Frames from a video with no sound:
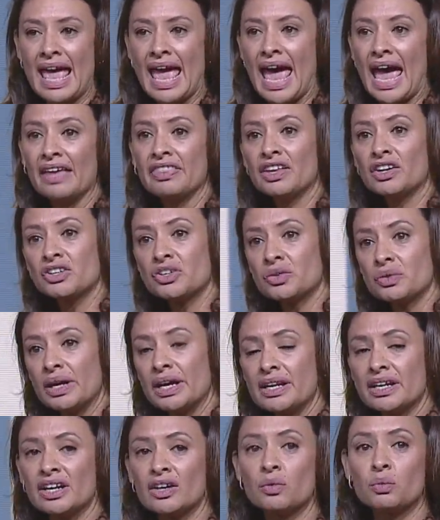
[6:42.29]
And they're
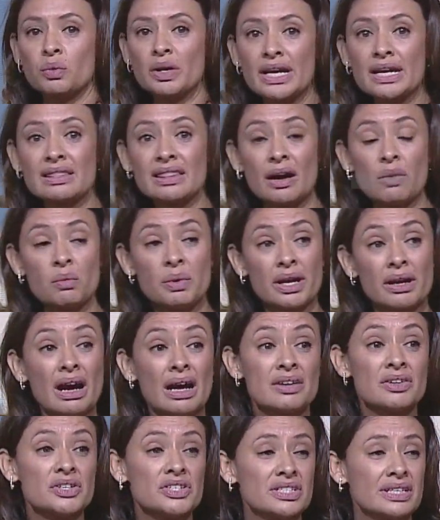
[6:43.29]
creating a ring that we
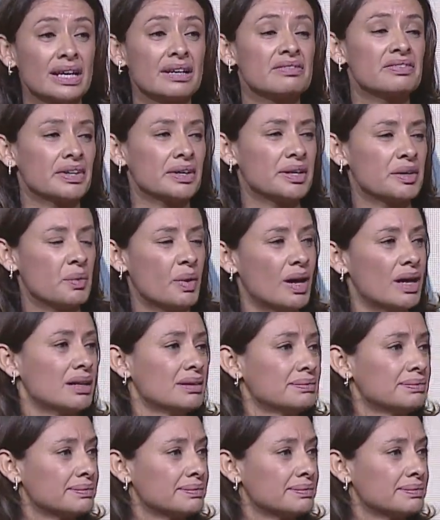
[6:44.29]
understand very well.